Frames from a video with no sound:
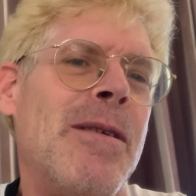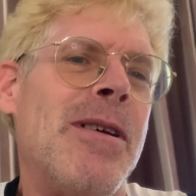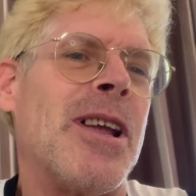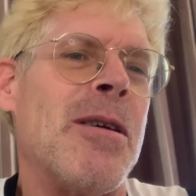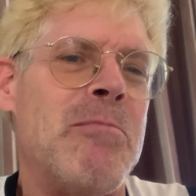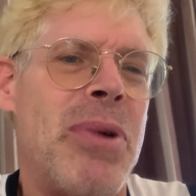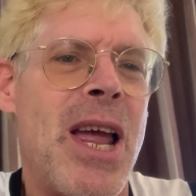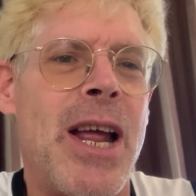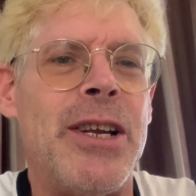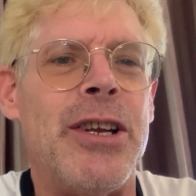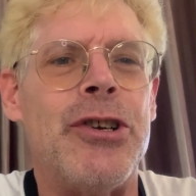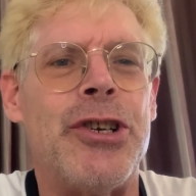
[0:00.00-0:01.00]

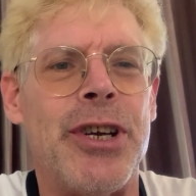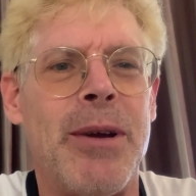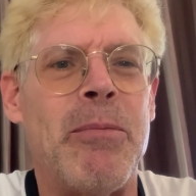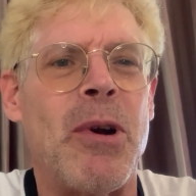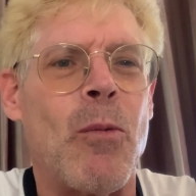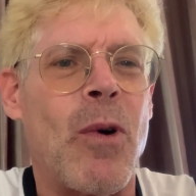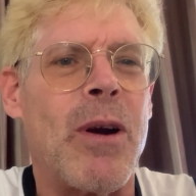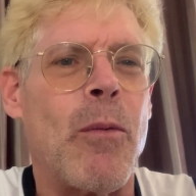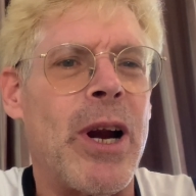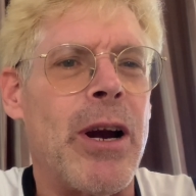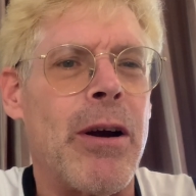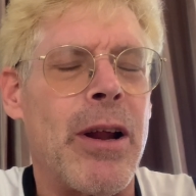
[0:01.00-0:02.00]
companionship in one
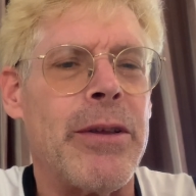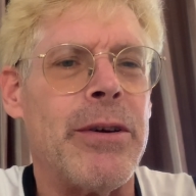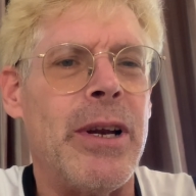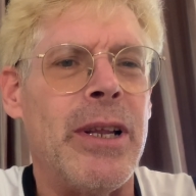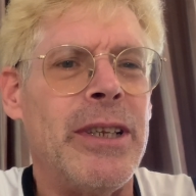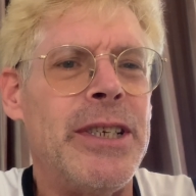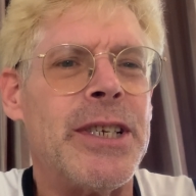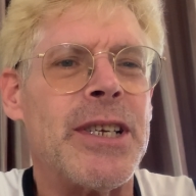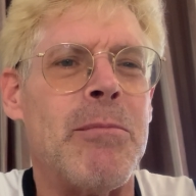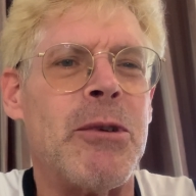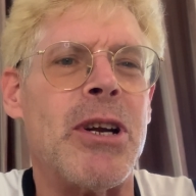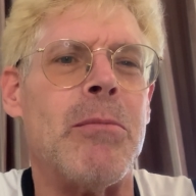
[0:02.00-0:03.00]
way or another, at least
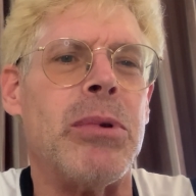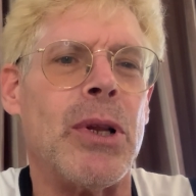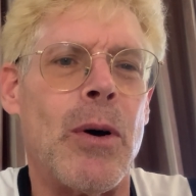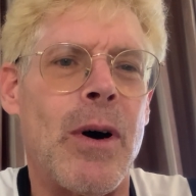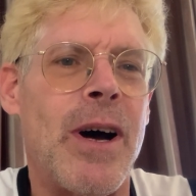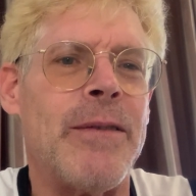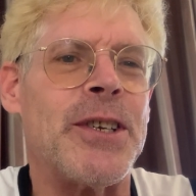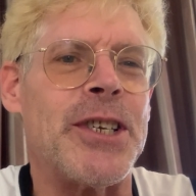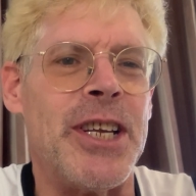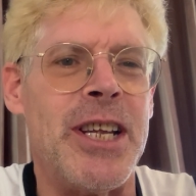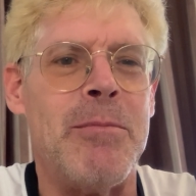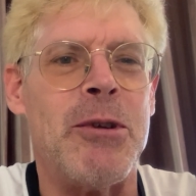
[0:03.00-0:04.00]
someone to blow off
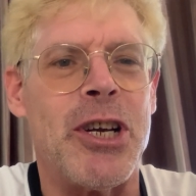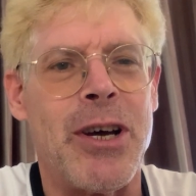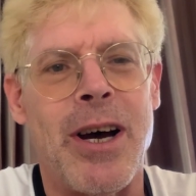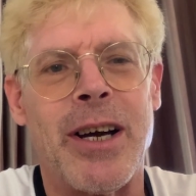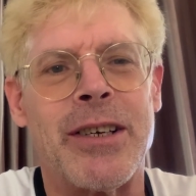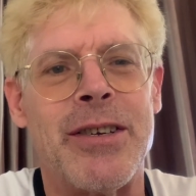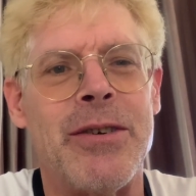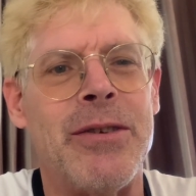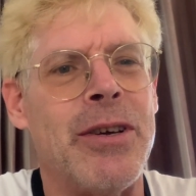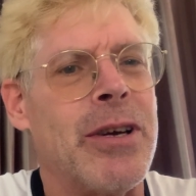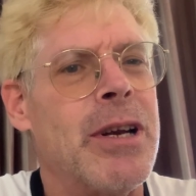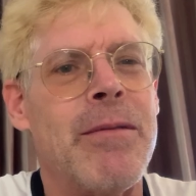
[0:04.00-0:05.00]
steam and talk to.
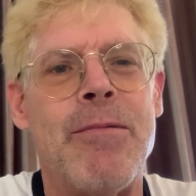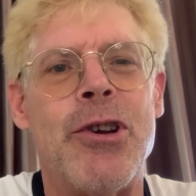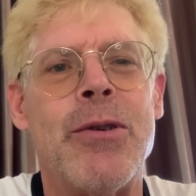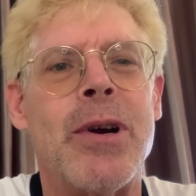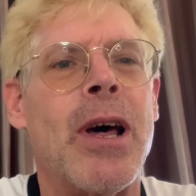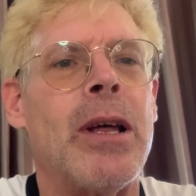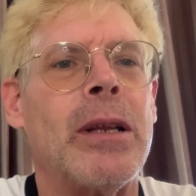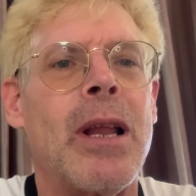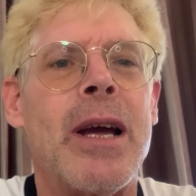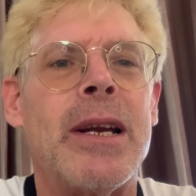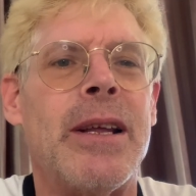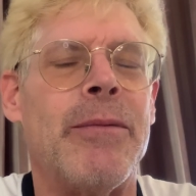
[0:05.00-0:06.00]
You can do it
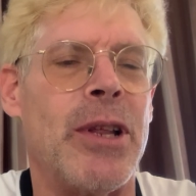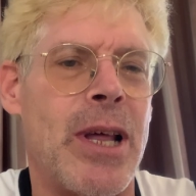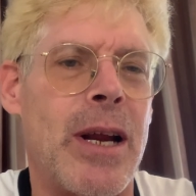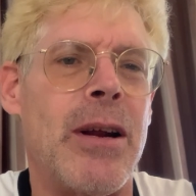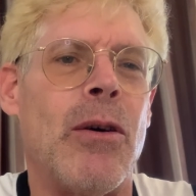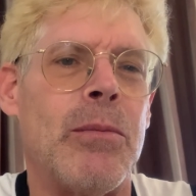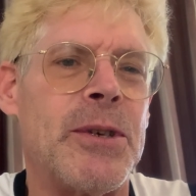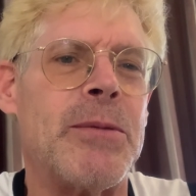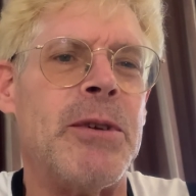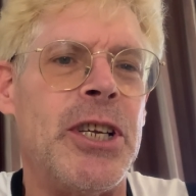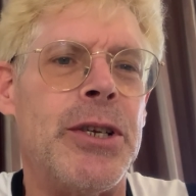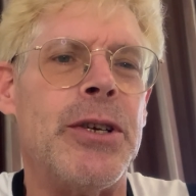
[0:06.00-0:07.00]
online even. That helps
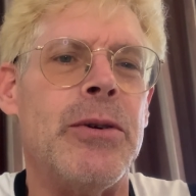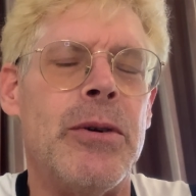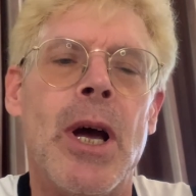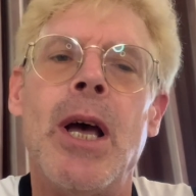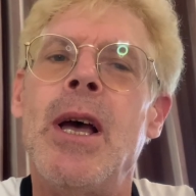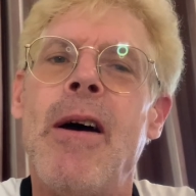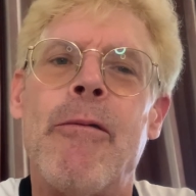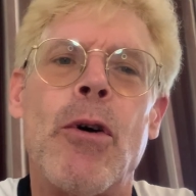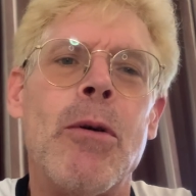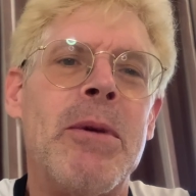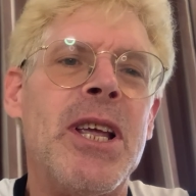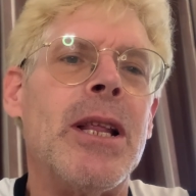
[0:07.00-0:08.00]
me too. For
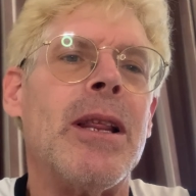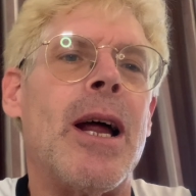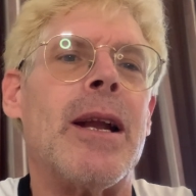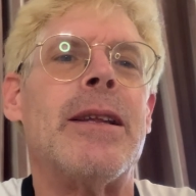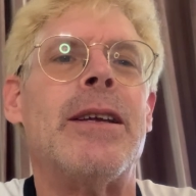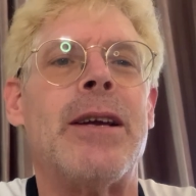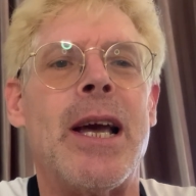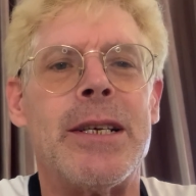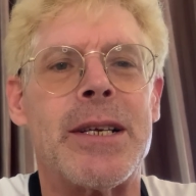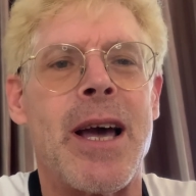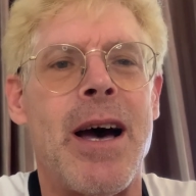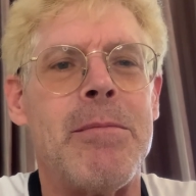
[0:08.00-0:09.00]
me, a lot of you
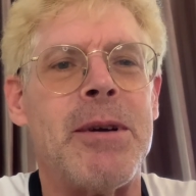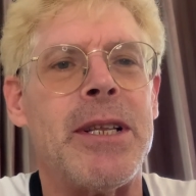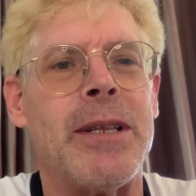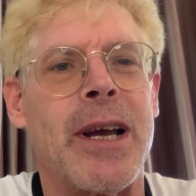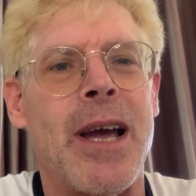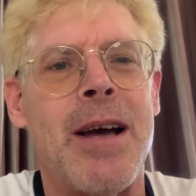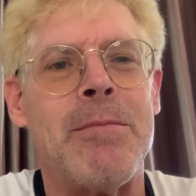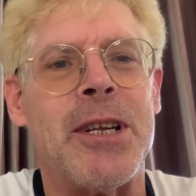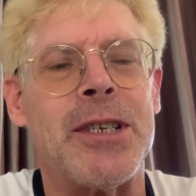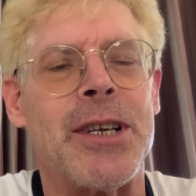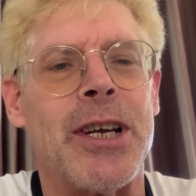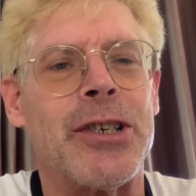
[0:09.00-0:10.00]
guys comment in the
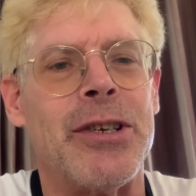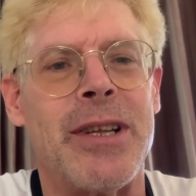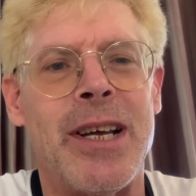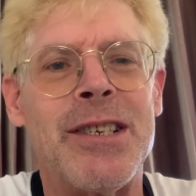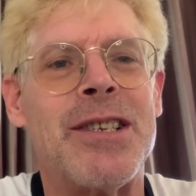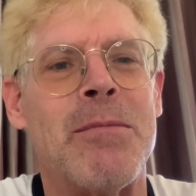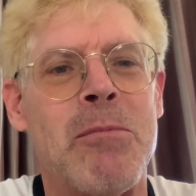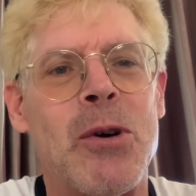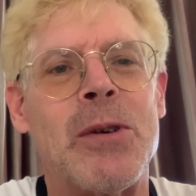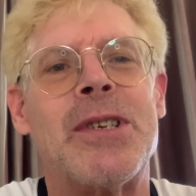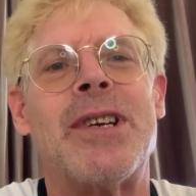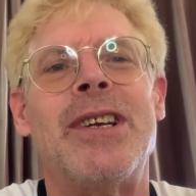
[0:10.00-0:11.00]
comment section. That's the
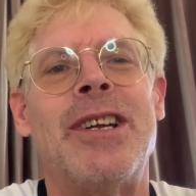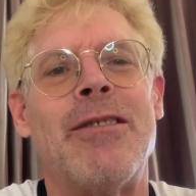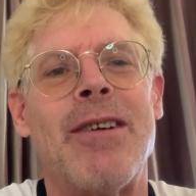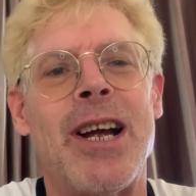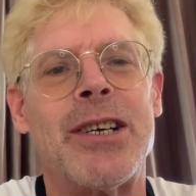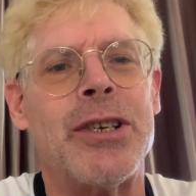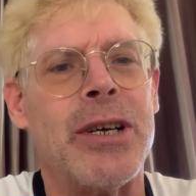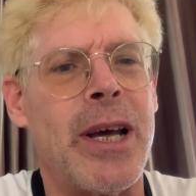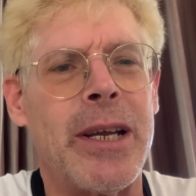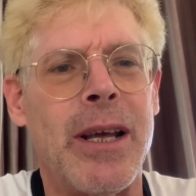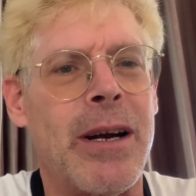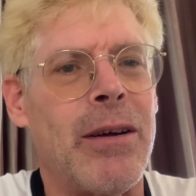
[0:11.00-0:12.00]
most interaction I
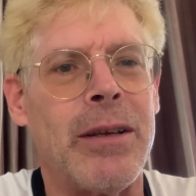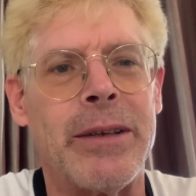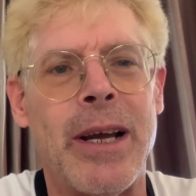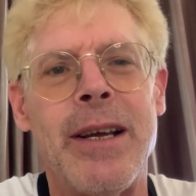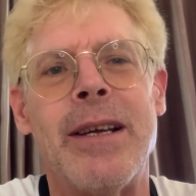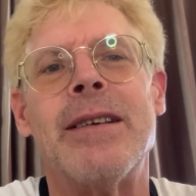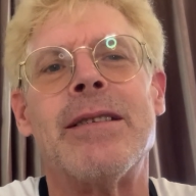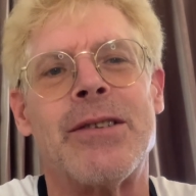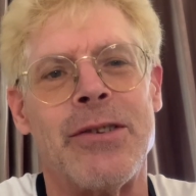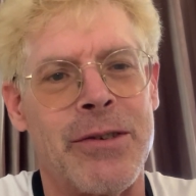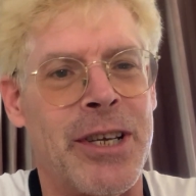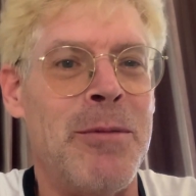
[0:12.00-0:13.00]
get all day.
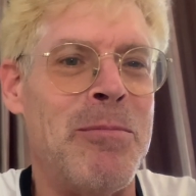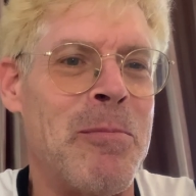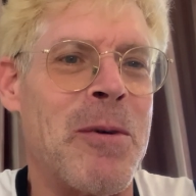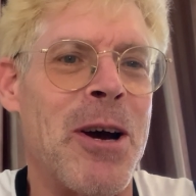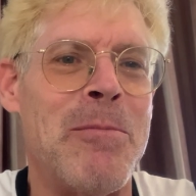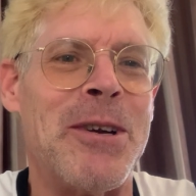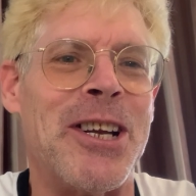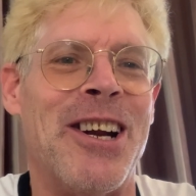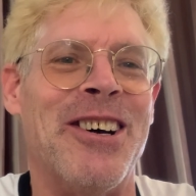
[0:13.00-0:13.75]
So keep them coming,